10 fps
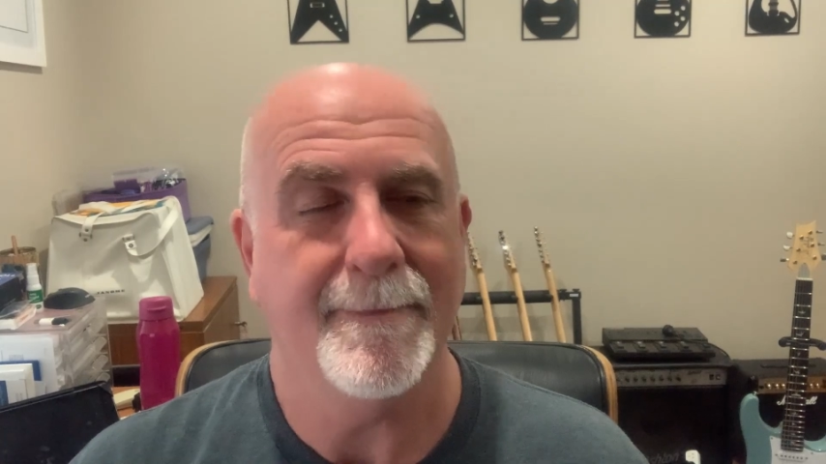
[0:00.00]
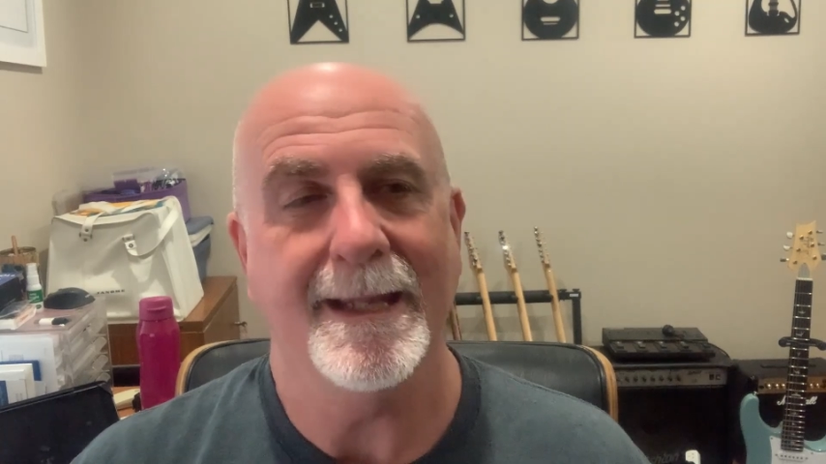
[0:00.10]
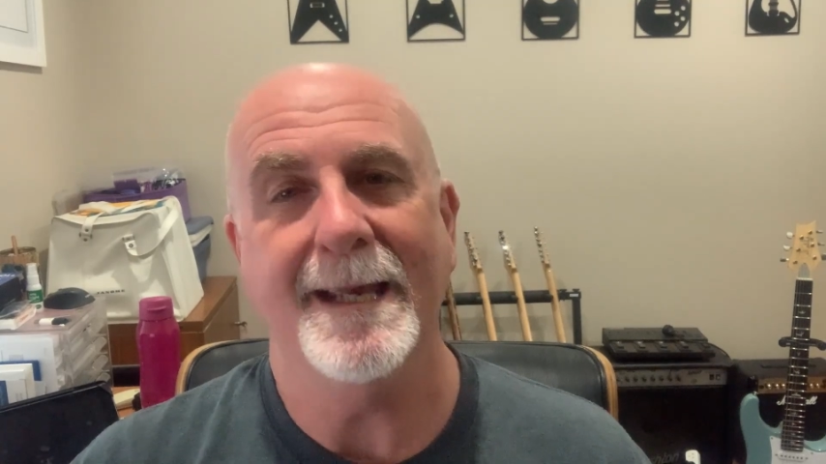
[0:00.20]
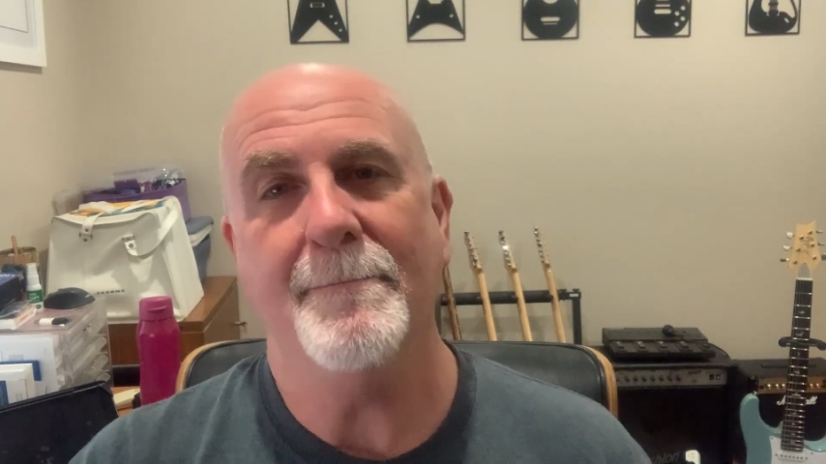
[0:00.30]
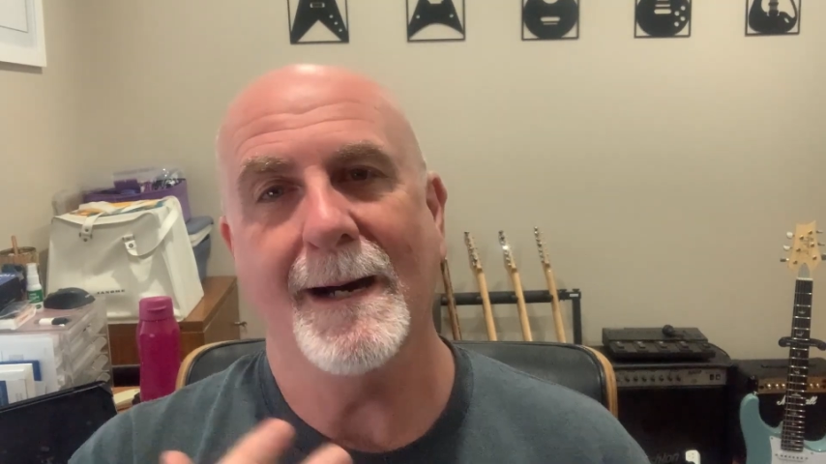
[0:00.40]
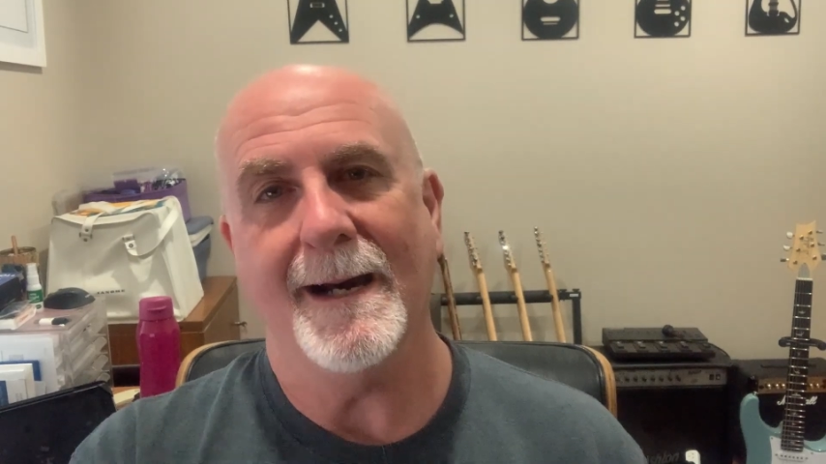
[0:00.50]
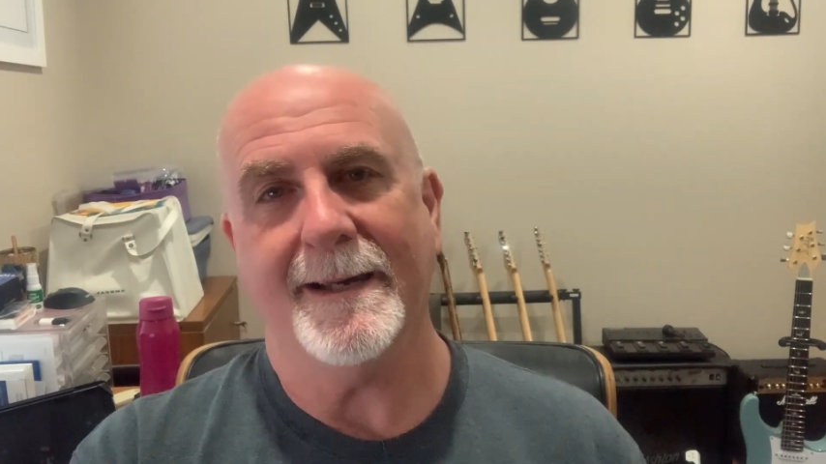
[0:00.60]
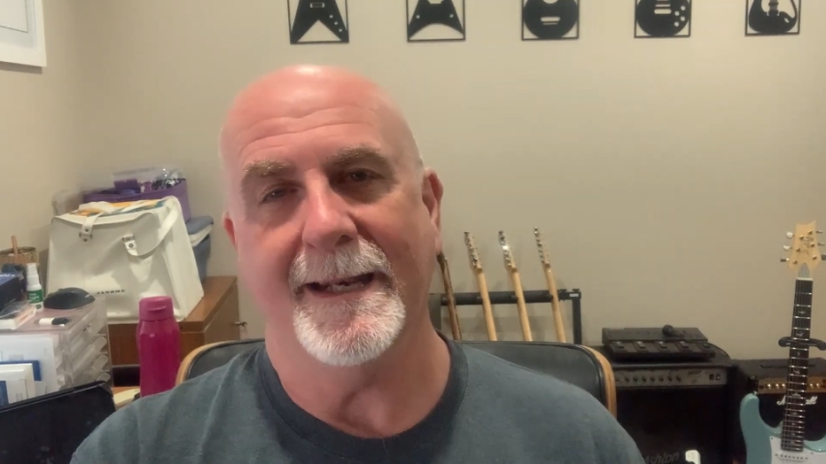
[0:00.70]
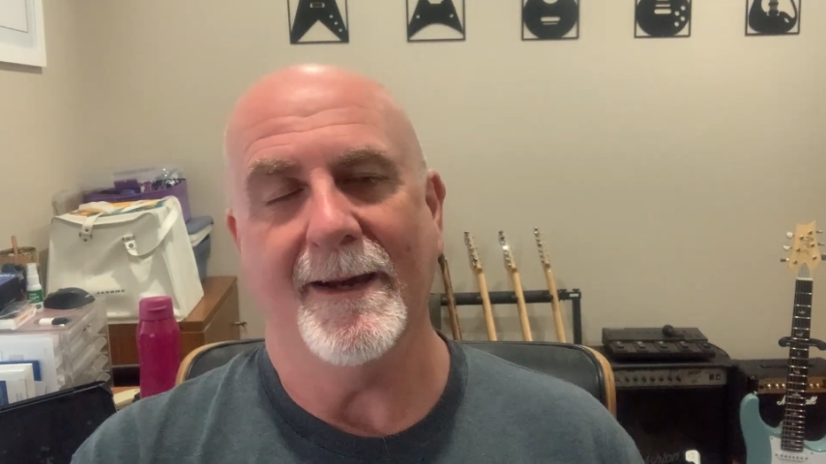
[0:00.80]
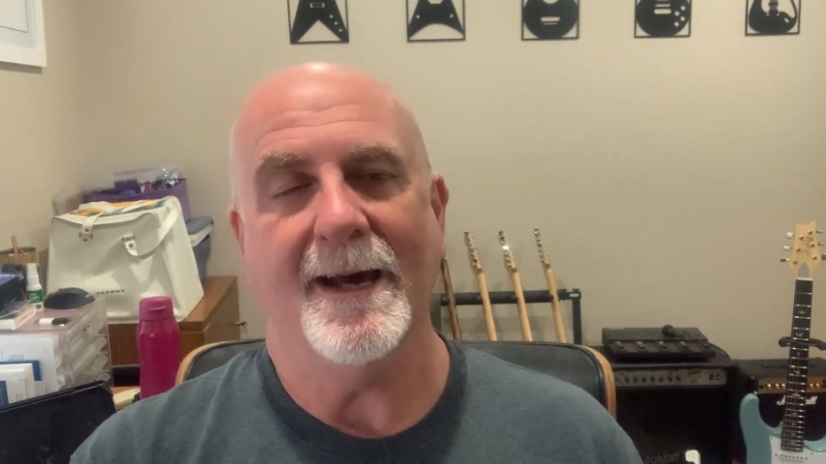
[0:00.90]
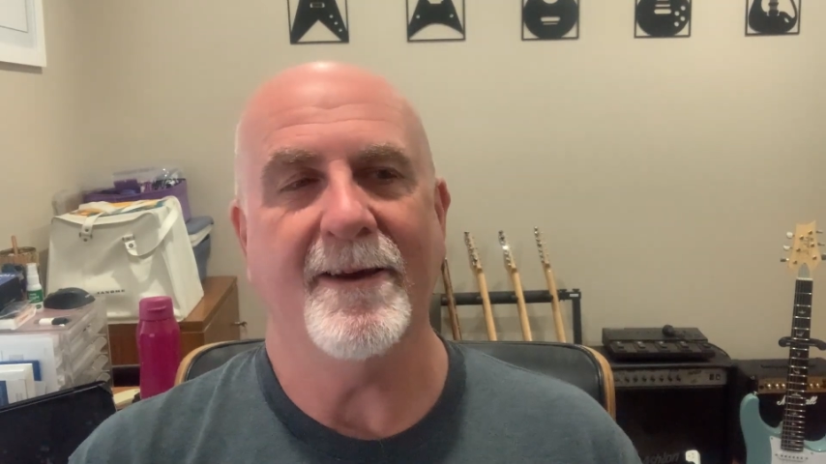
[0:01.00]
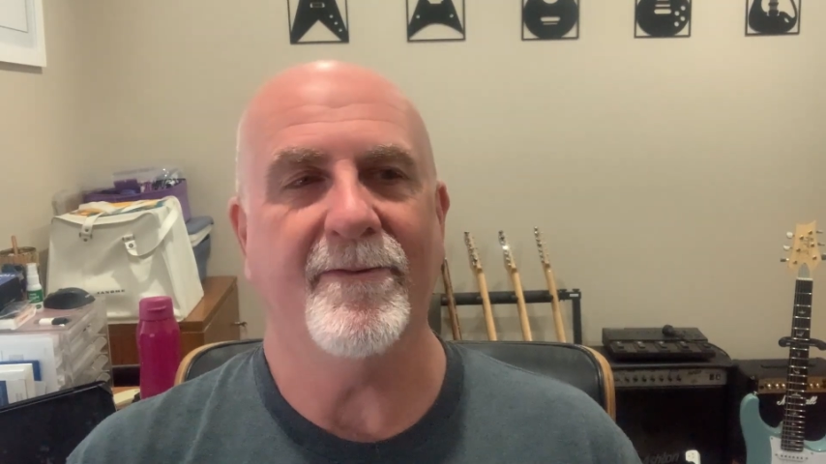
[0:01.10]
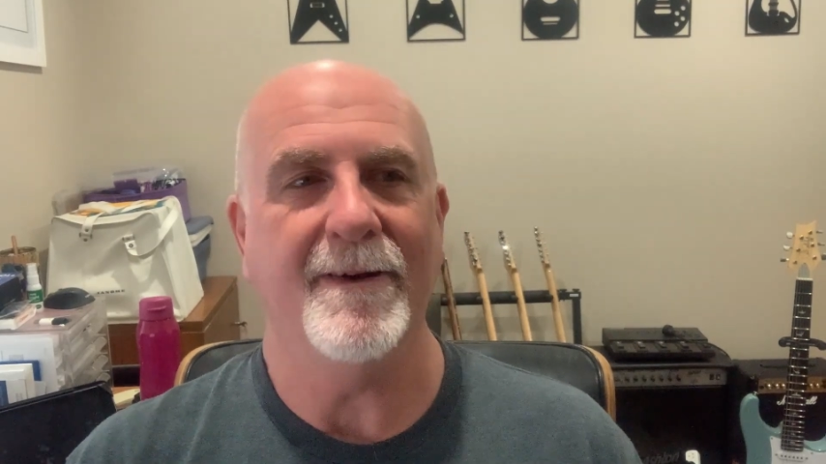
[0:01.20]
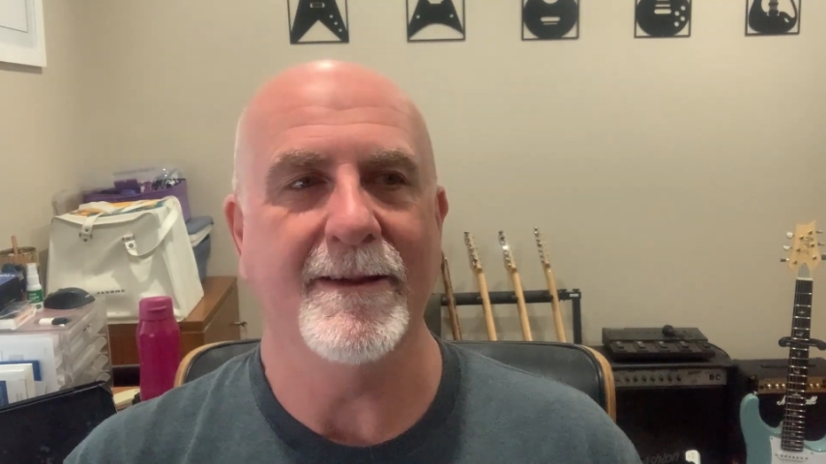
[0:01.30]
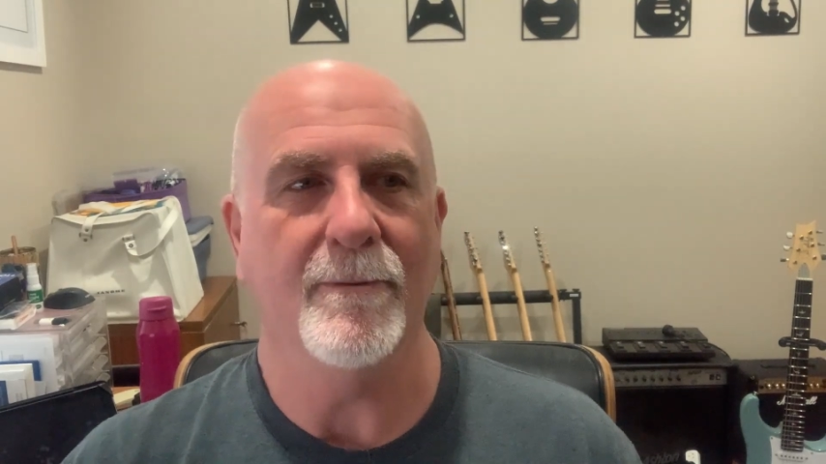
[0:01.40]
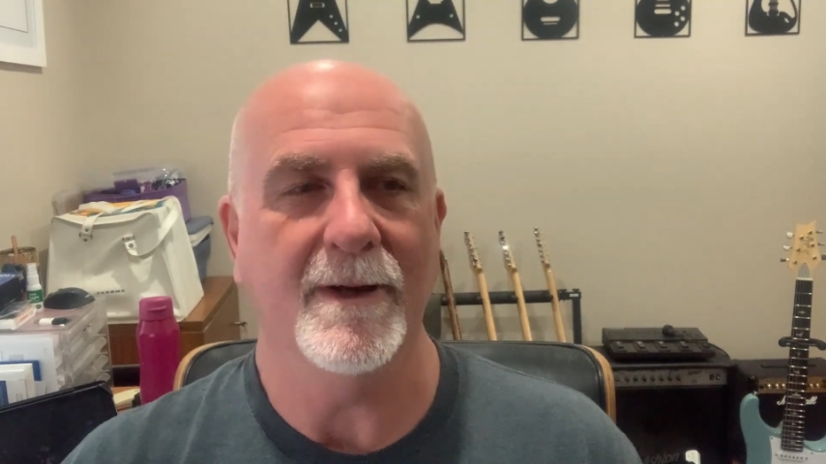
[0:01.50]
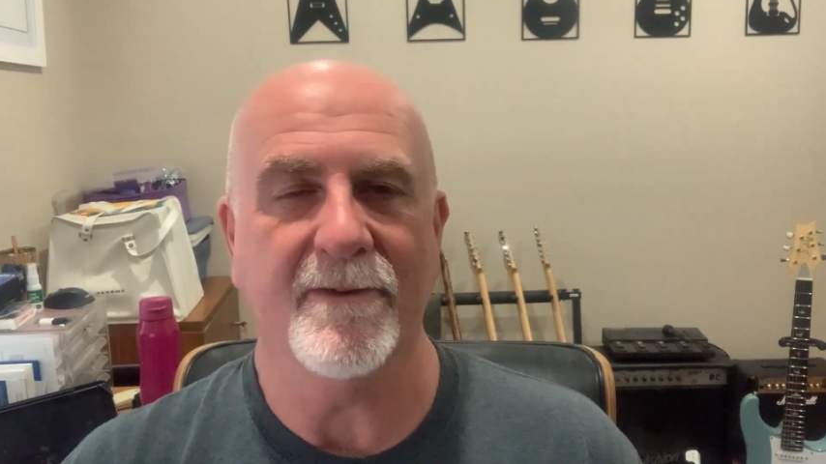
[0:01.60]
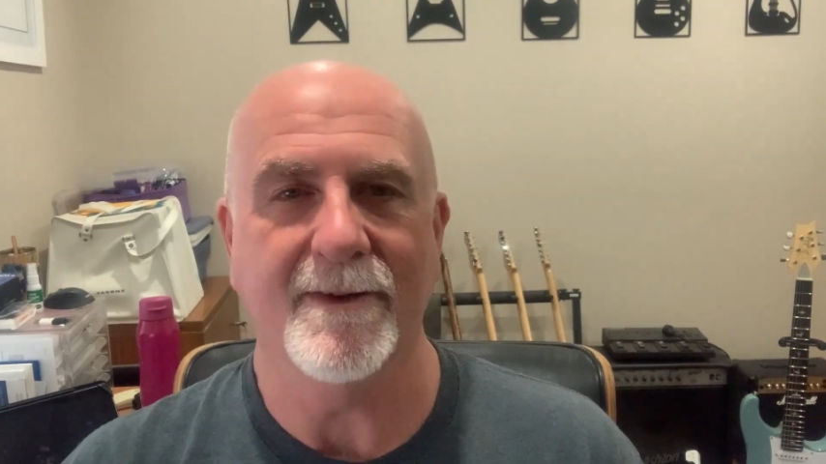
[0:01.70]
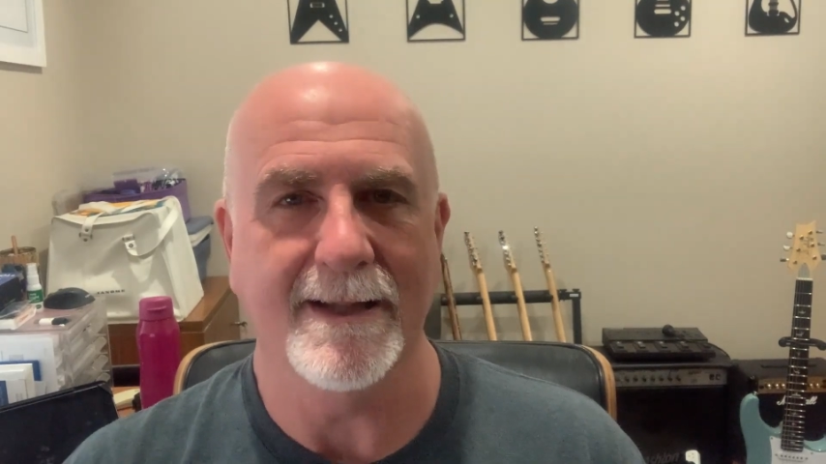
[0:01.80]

In marketing, I had a friend that worked for a